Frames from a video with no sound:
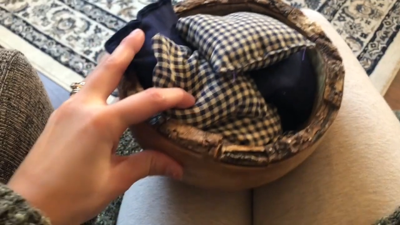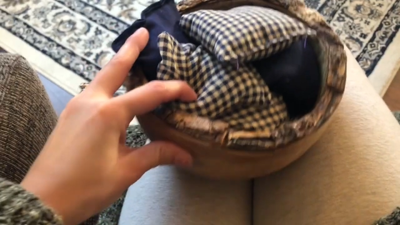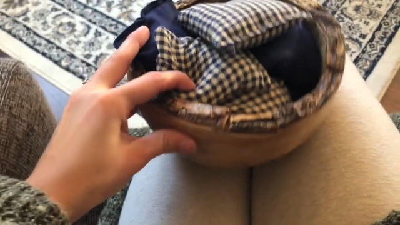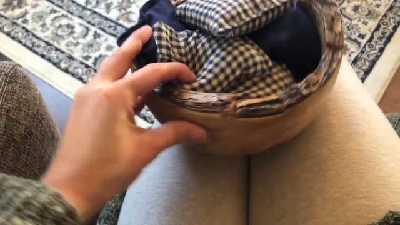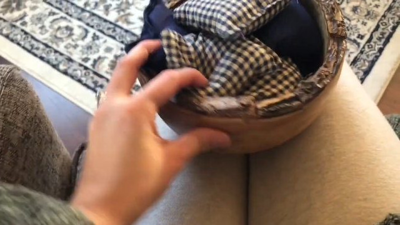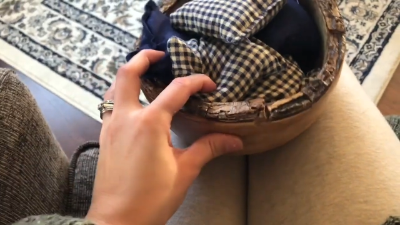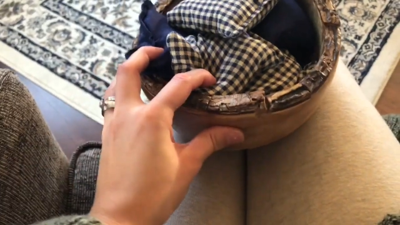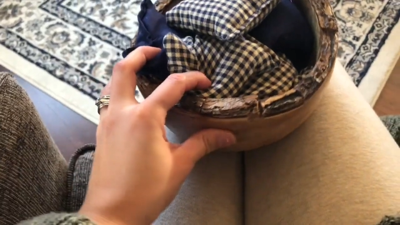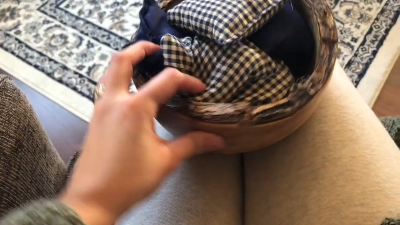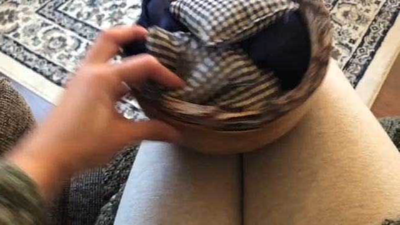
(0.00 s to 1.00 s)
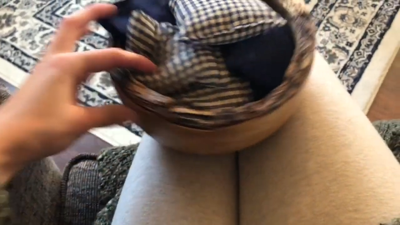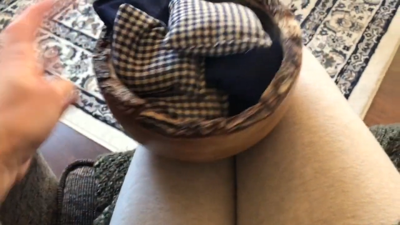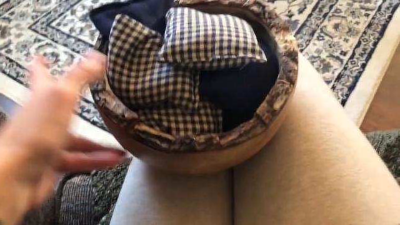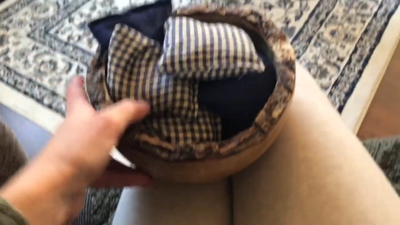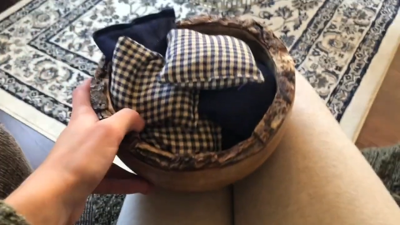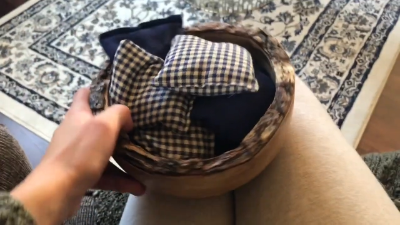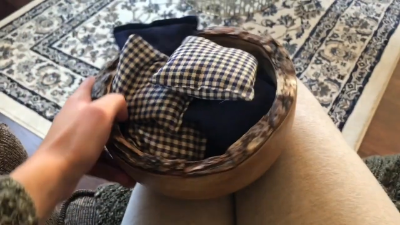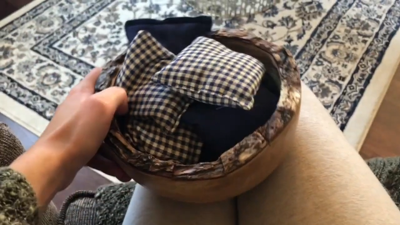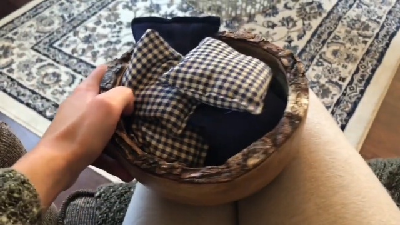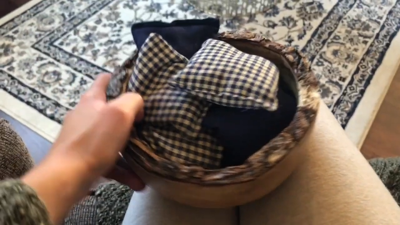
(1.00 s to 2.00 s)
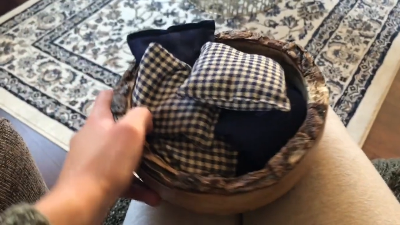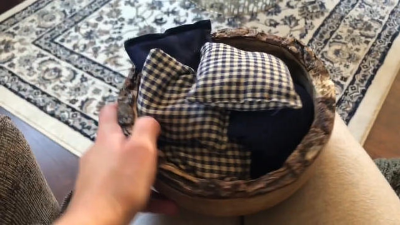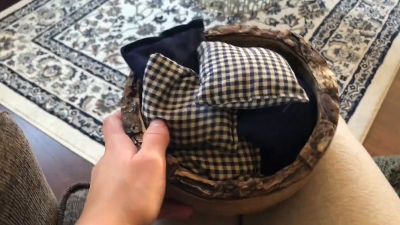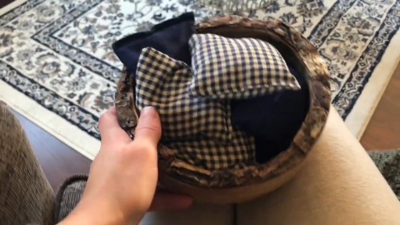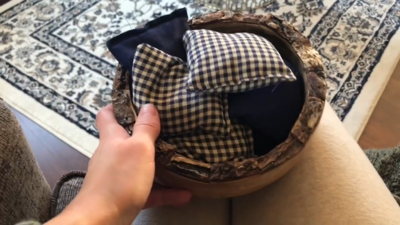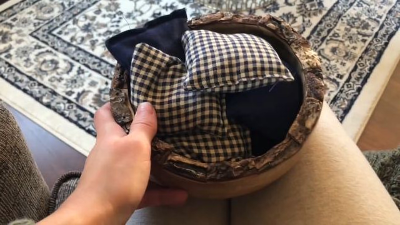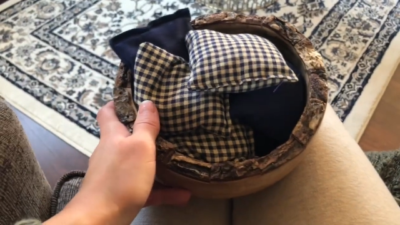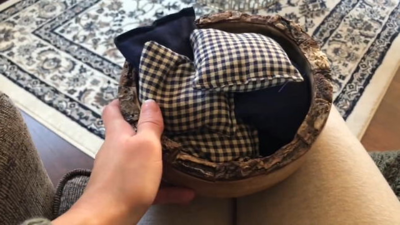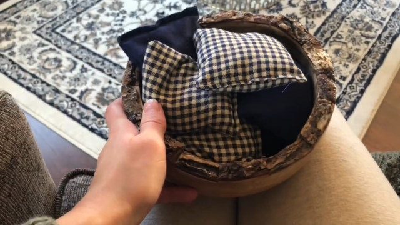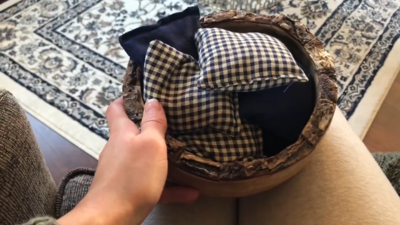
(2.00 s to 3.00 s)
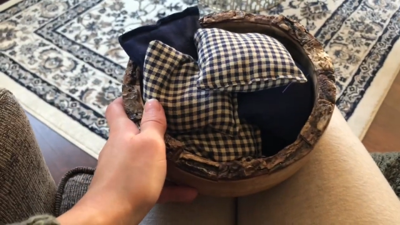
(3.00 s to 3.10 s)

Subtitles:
[unreadable: no face in view]